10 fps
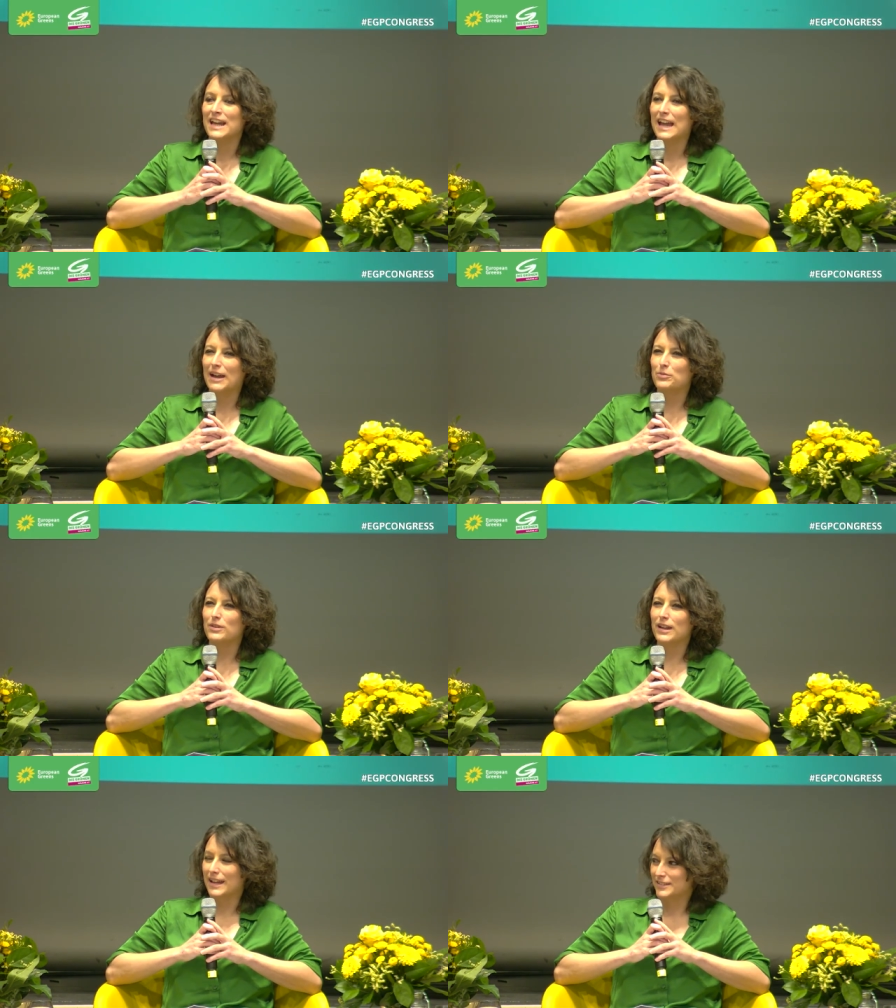I will
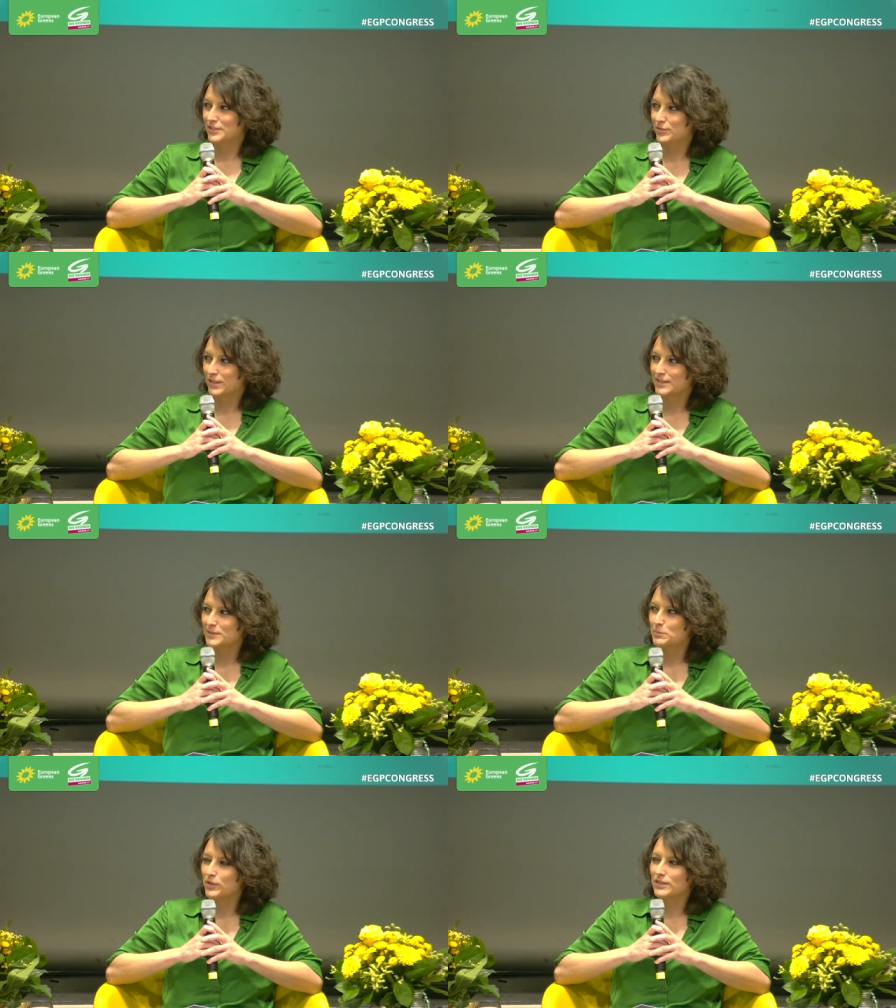answer it,
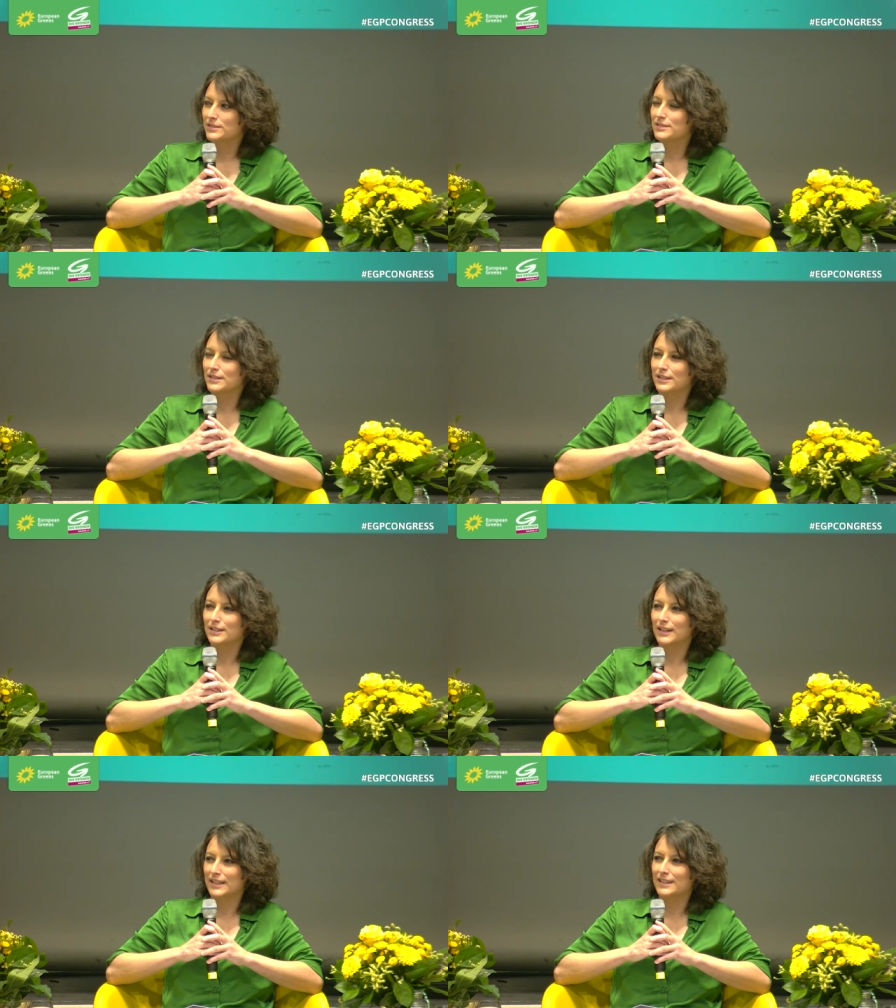but
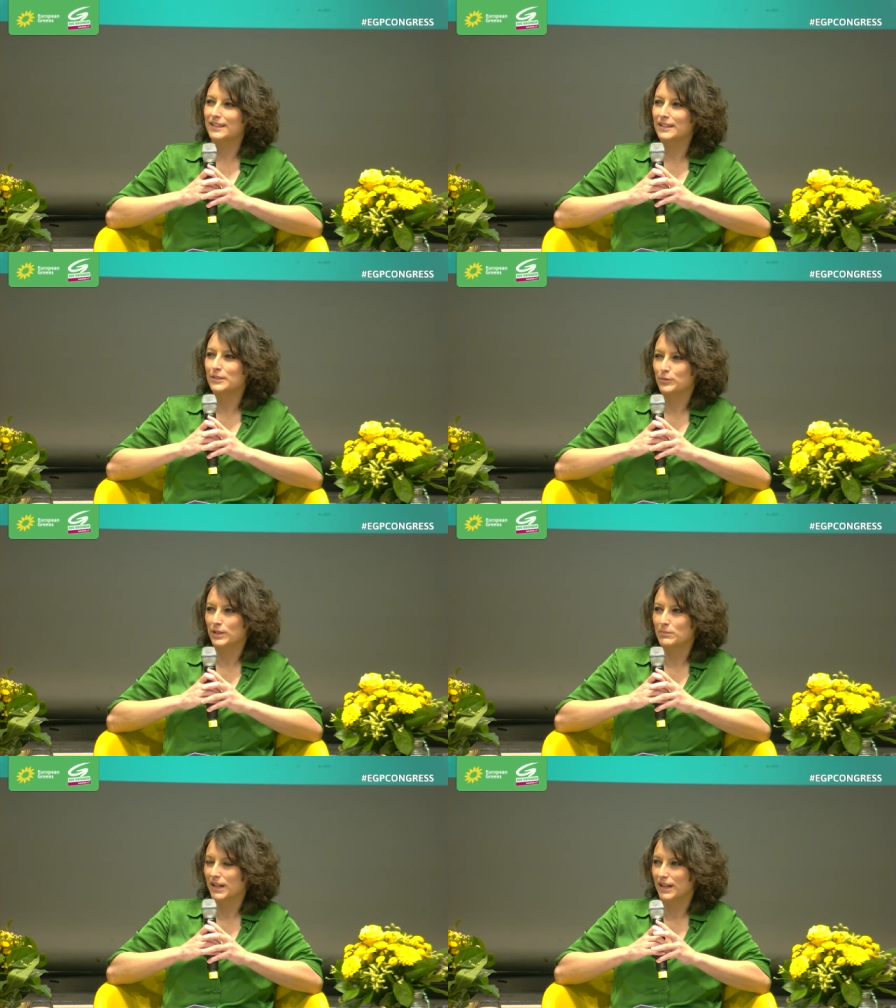I think with
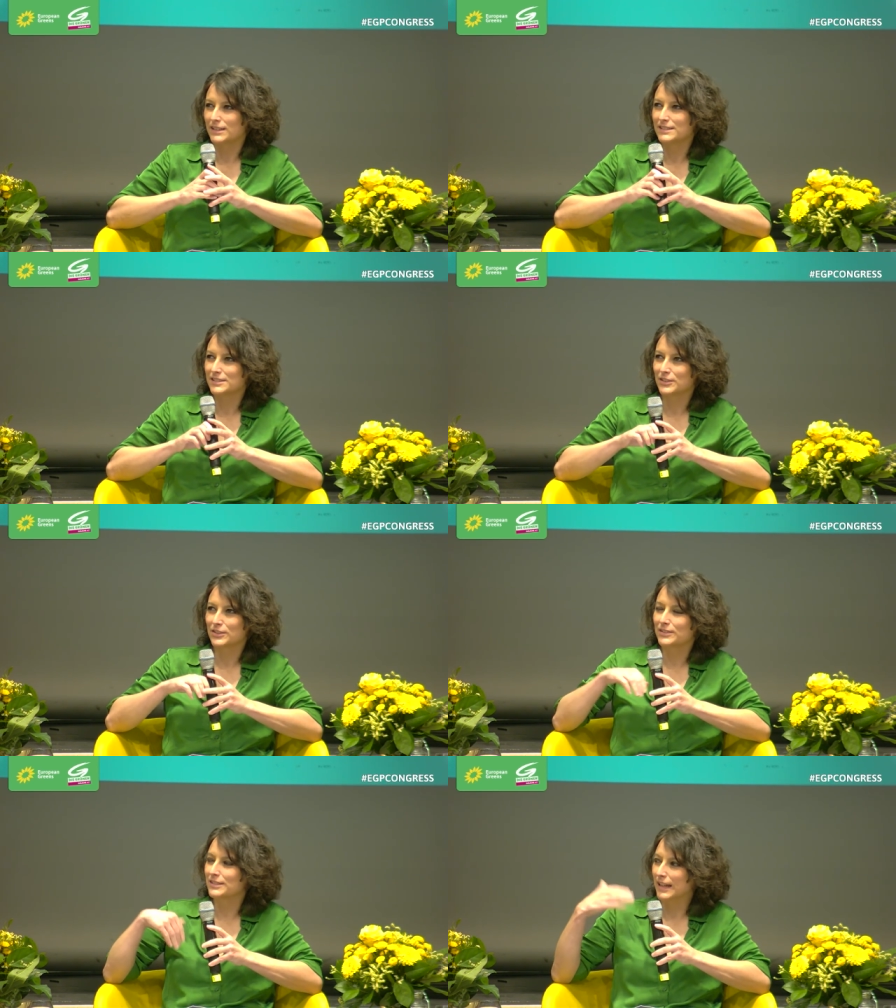my
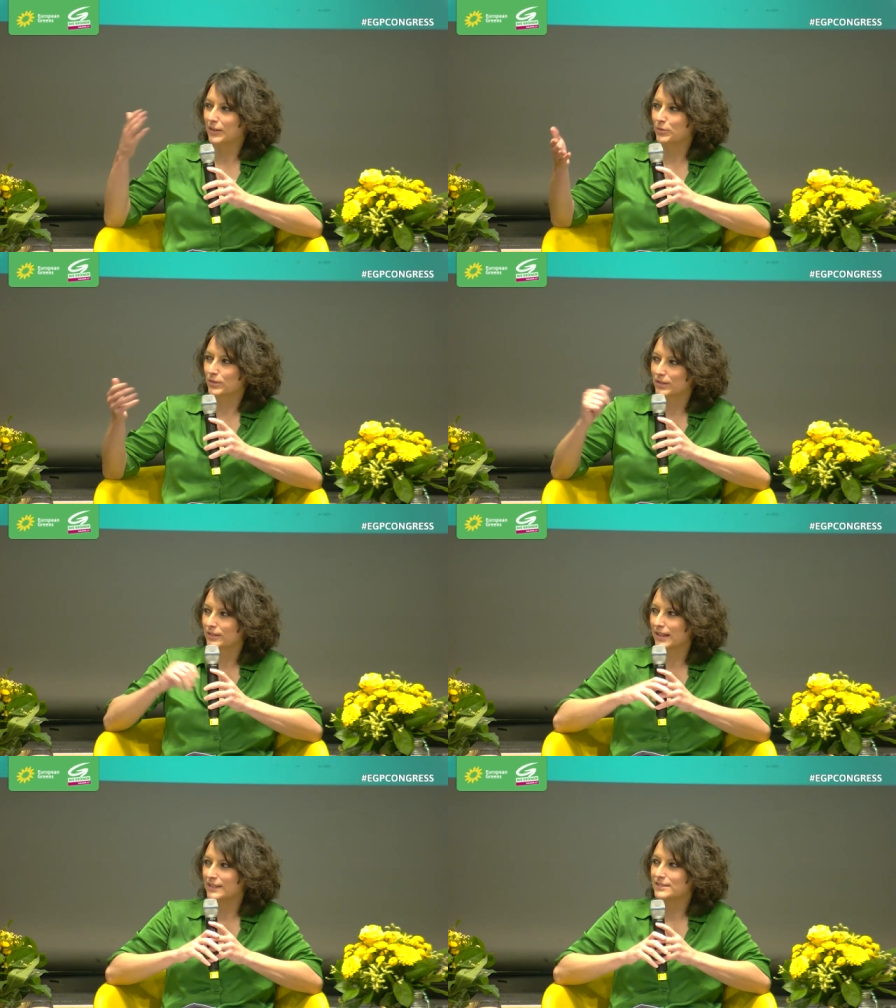answer, I will
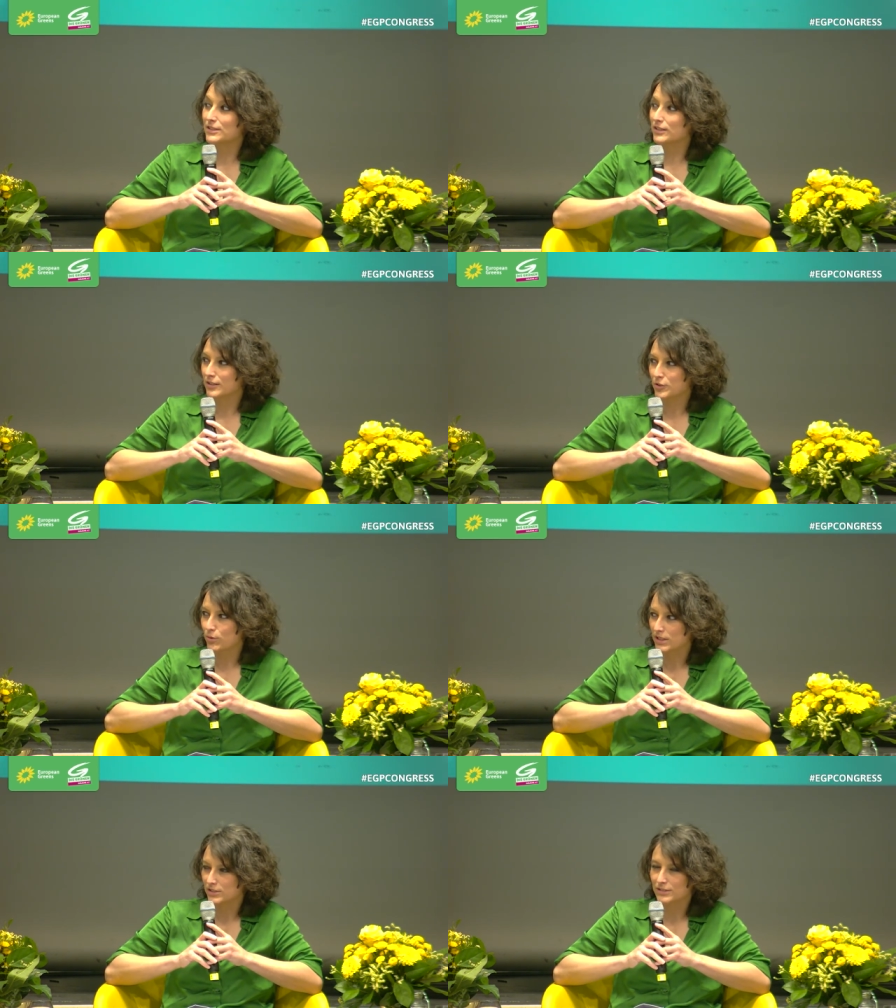answer another
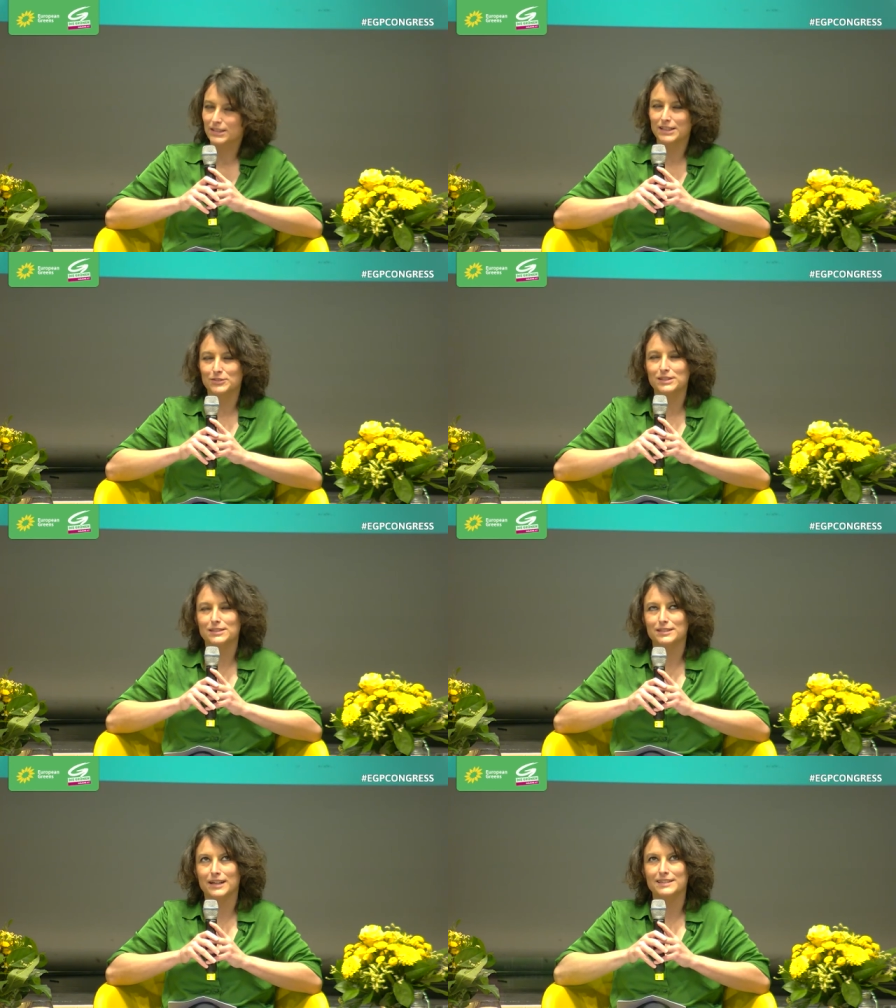question that you
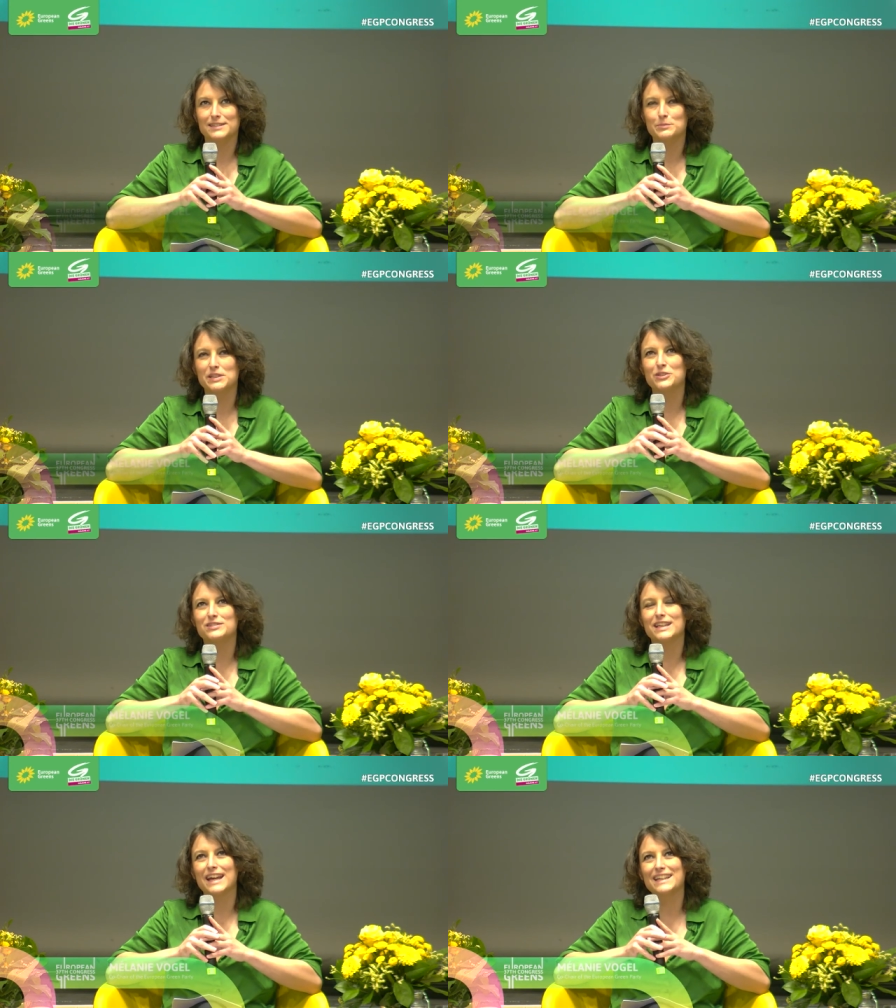didn't ask. Because
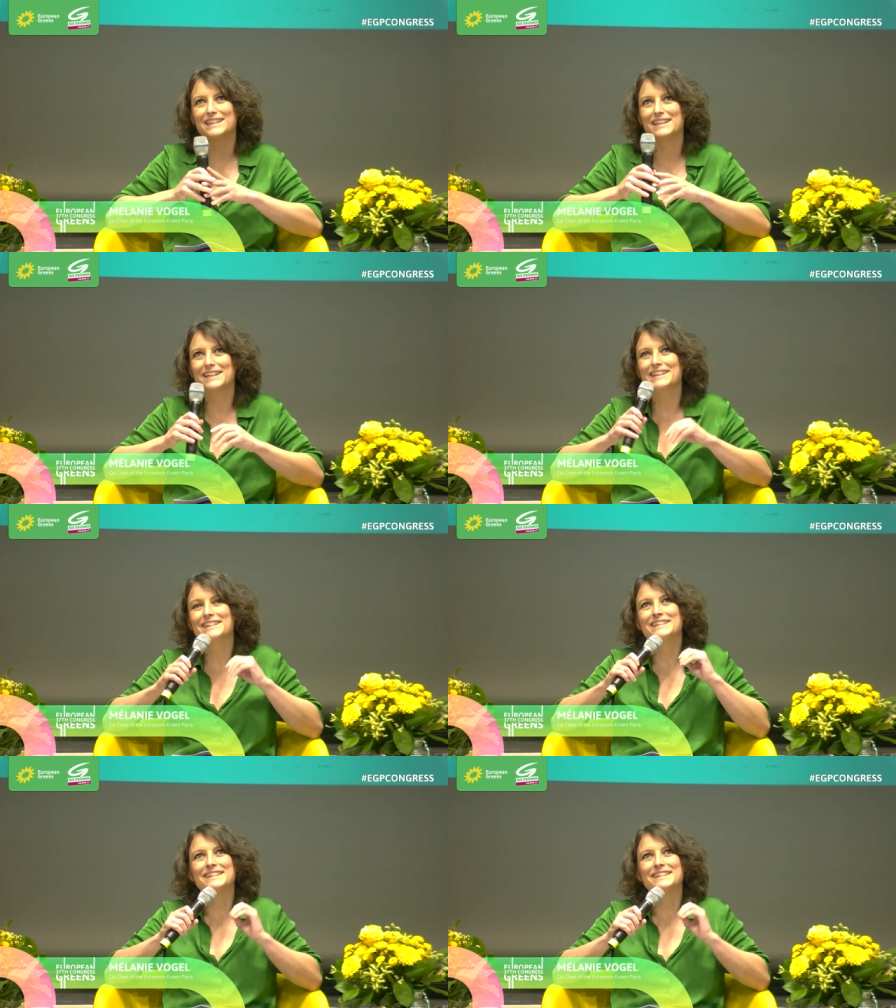I think